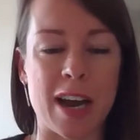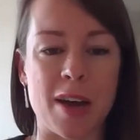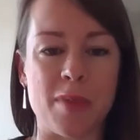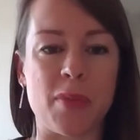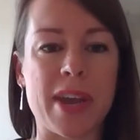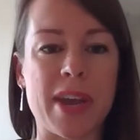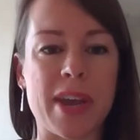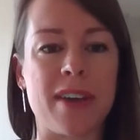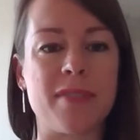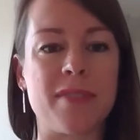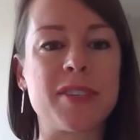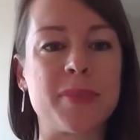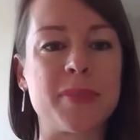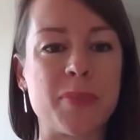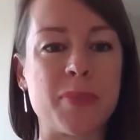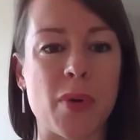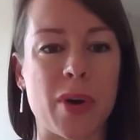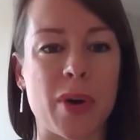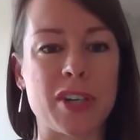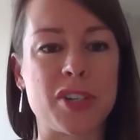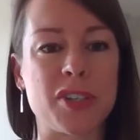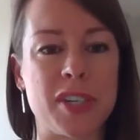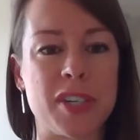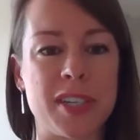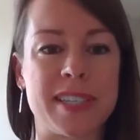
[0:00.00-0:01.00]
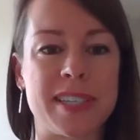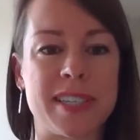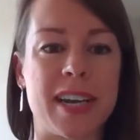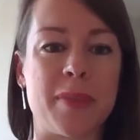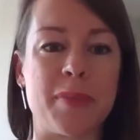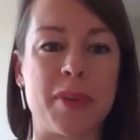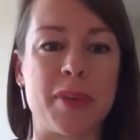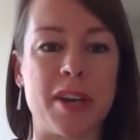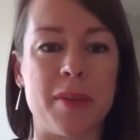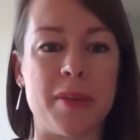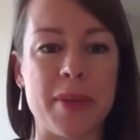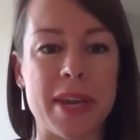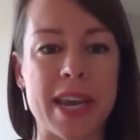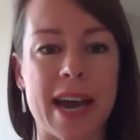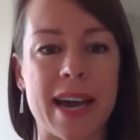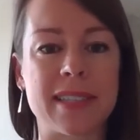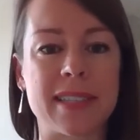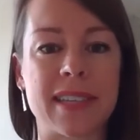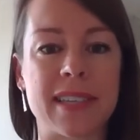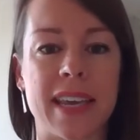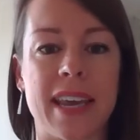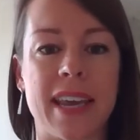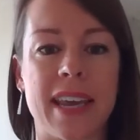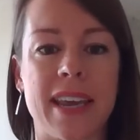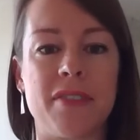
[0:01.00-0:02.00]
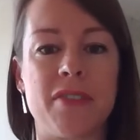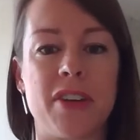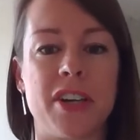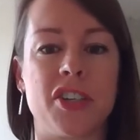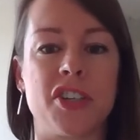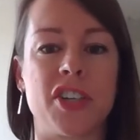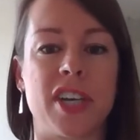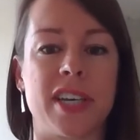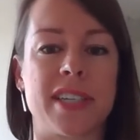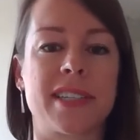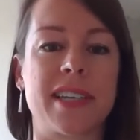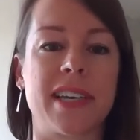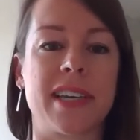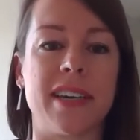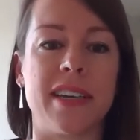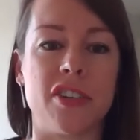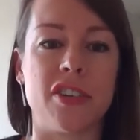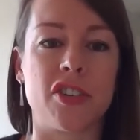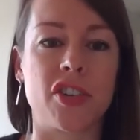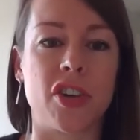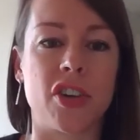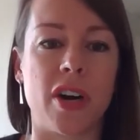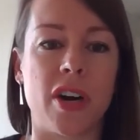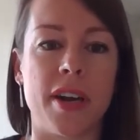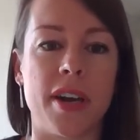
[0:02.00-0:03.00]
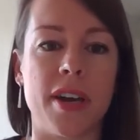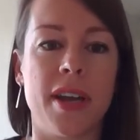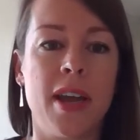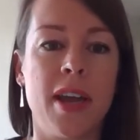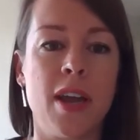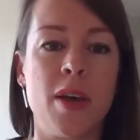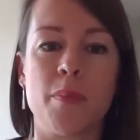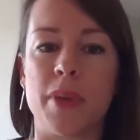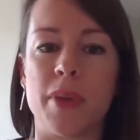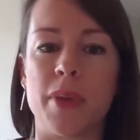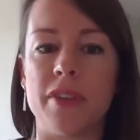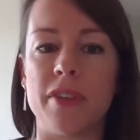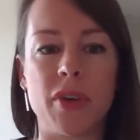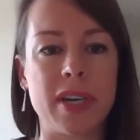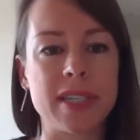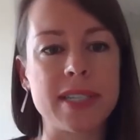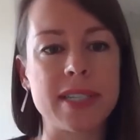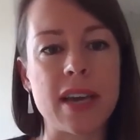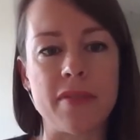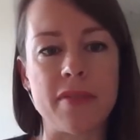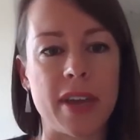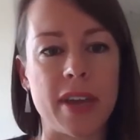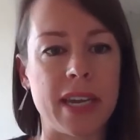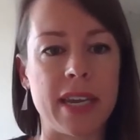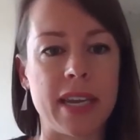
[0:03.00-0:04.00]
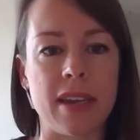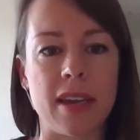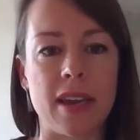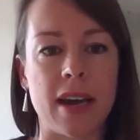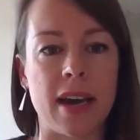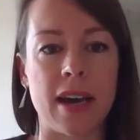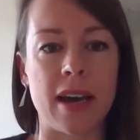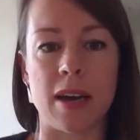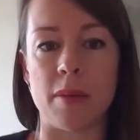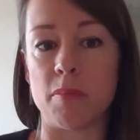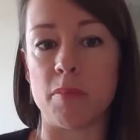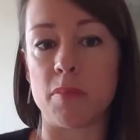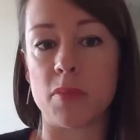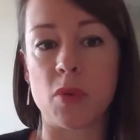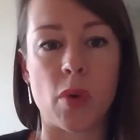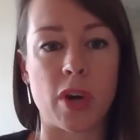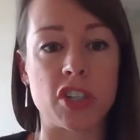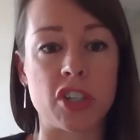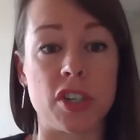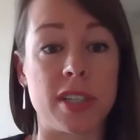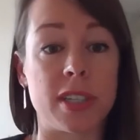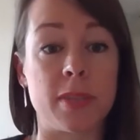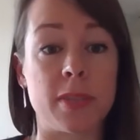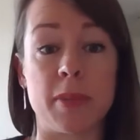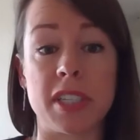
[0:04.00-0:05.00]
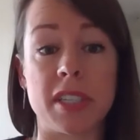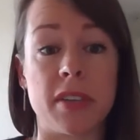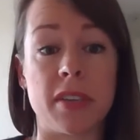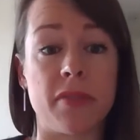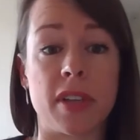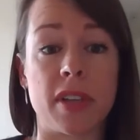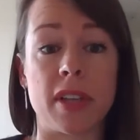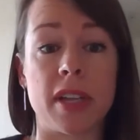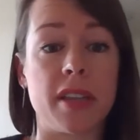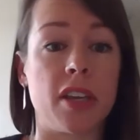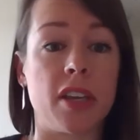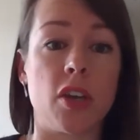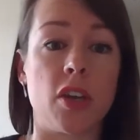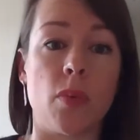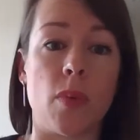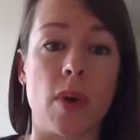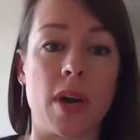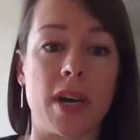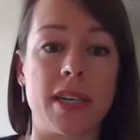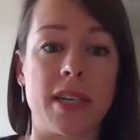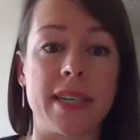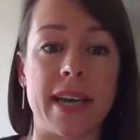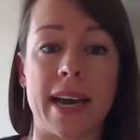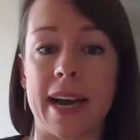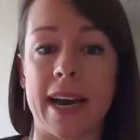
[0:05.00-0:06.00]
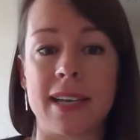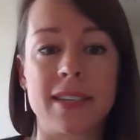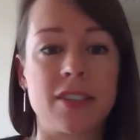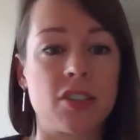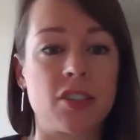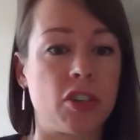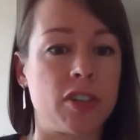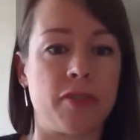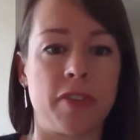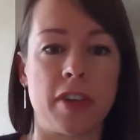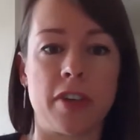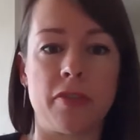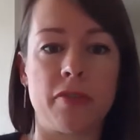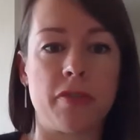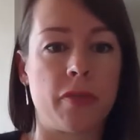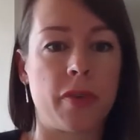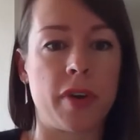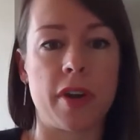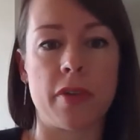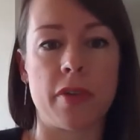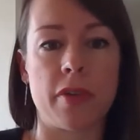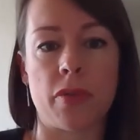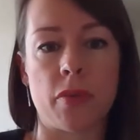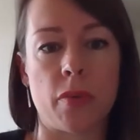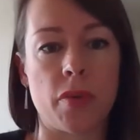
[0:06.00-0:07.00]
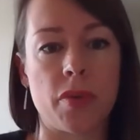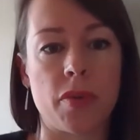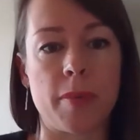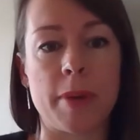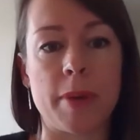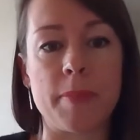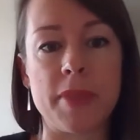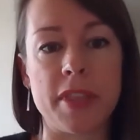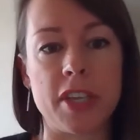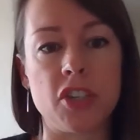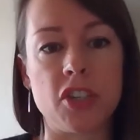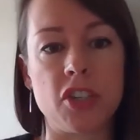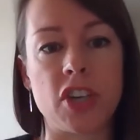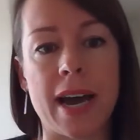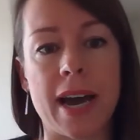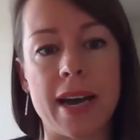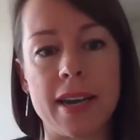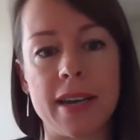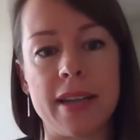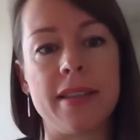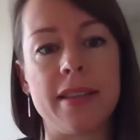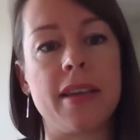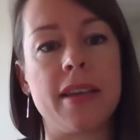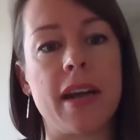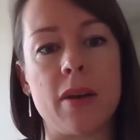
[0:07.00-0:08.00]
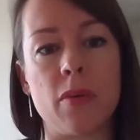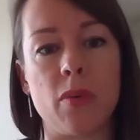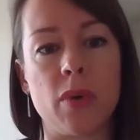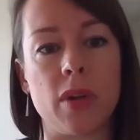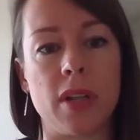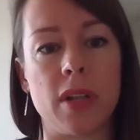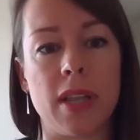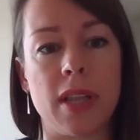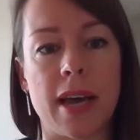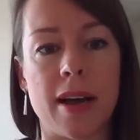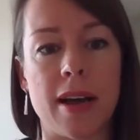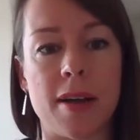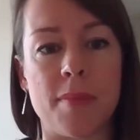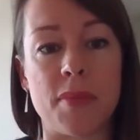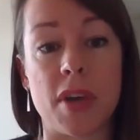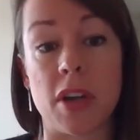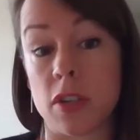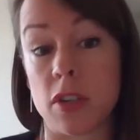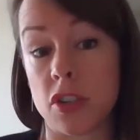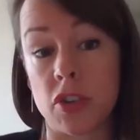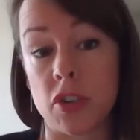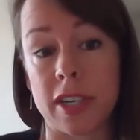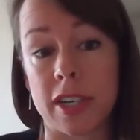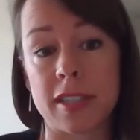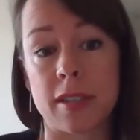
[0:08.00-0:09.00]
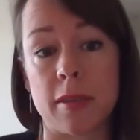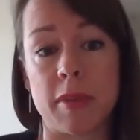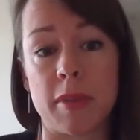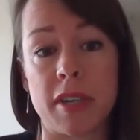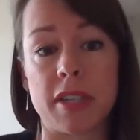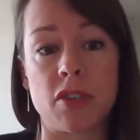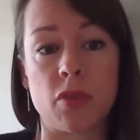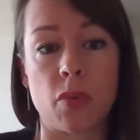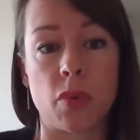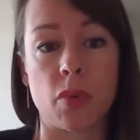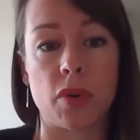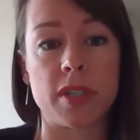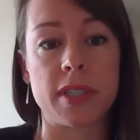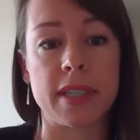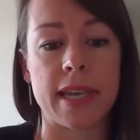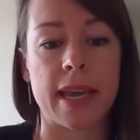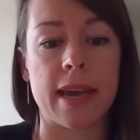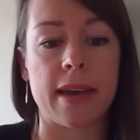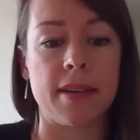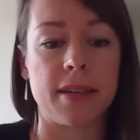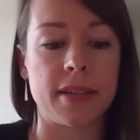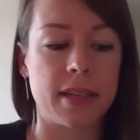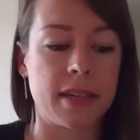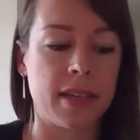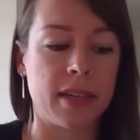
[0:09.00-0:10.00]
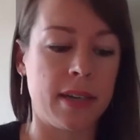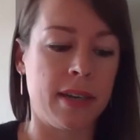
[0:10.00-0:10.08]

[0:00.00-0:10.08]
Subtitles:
We have some questions that I'm going to be asking Francesca and Sean, but if you guys have any questions specifically that you wanted to ask, just feel free to throw them up in the chat and then I'll address them towards the end.